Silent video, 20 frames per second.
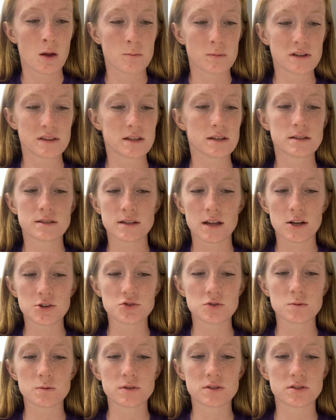But these
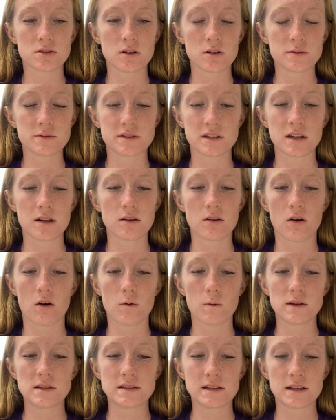natural reserves didn't
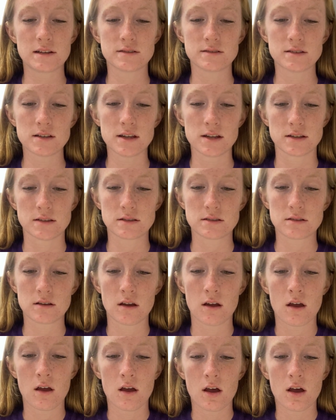always exist.